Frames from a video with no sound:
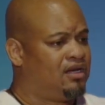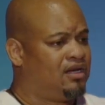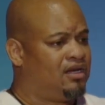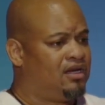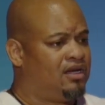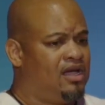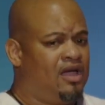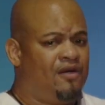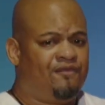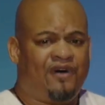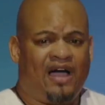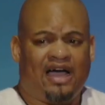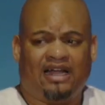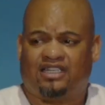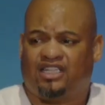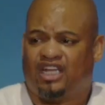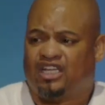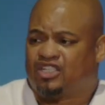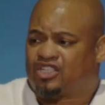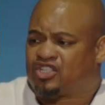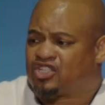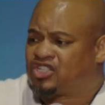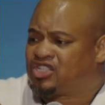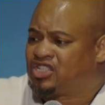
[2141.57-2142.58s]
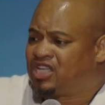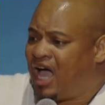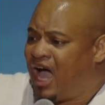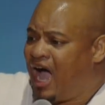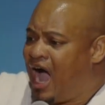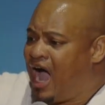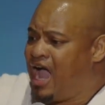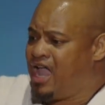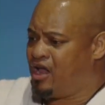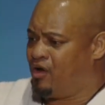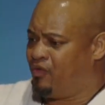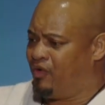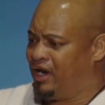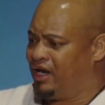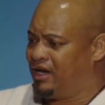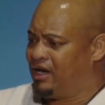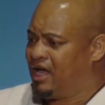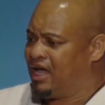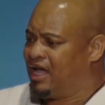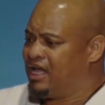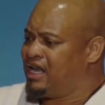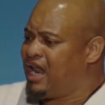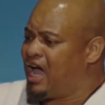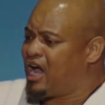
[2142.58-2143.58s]
If I desire it
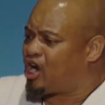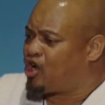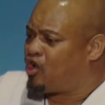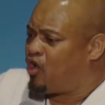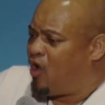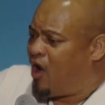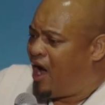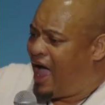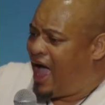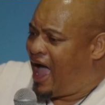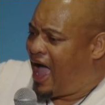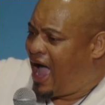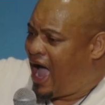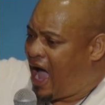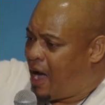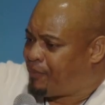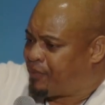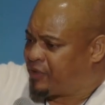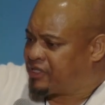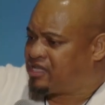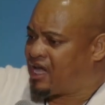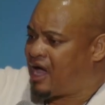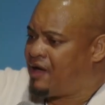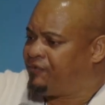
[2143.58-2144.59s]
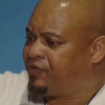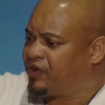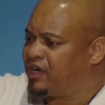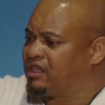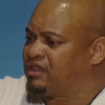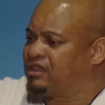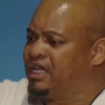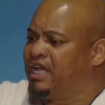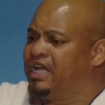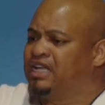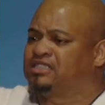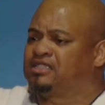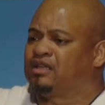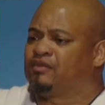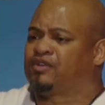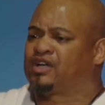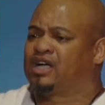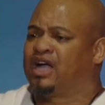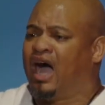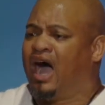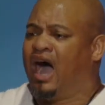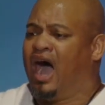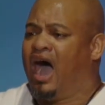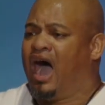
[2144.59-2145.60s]
and I grow an appetite for the things of
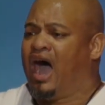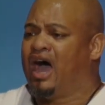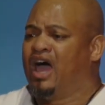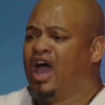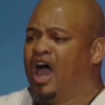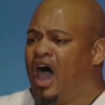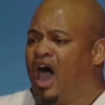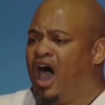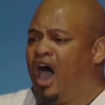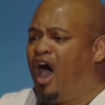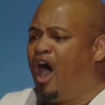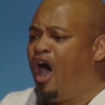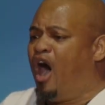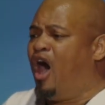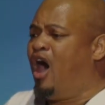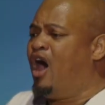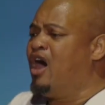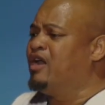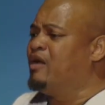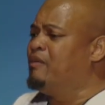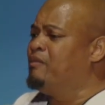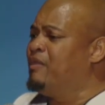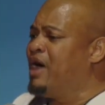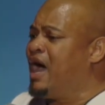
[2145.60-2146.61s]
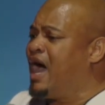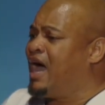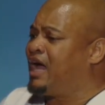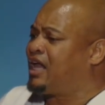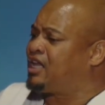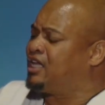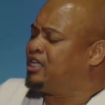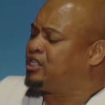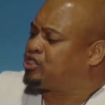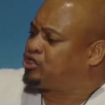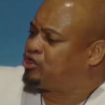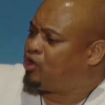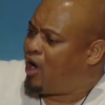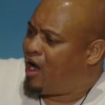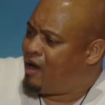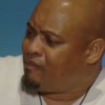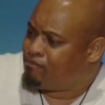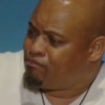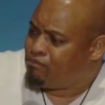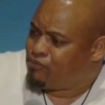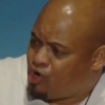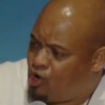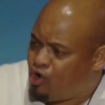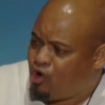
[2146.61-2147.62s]
God, I automatically start
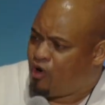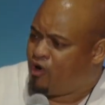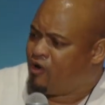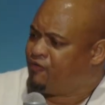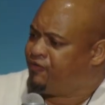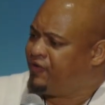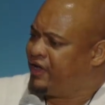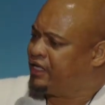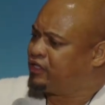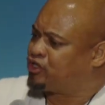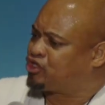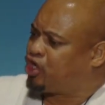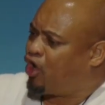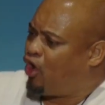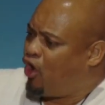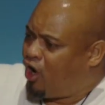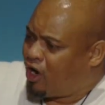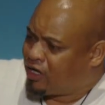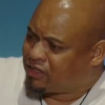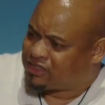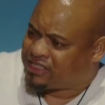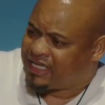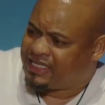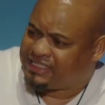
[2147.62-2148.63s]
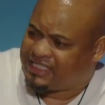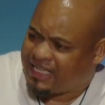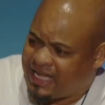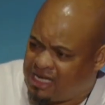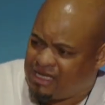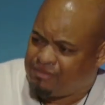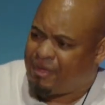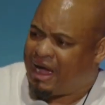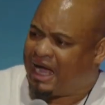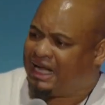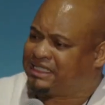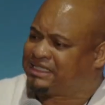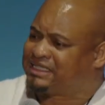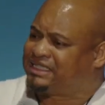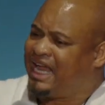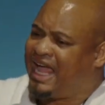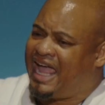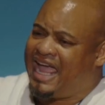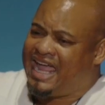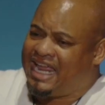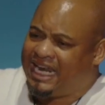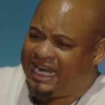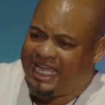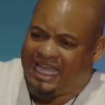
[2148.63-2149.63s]
moving towards it in my
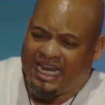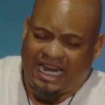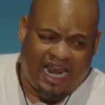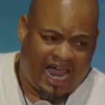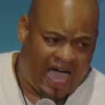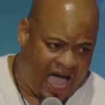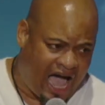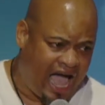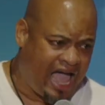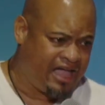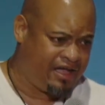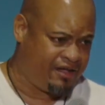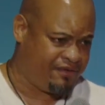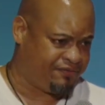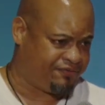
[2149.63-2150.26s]
daily life.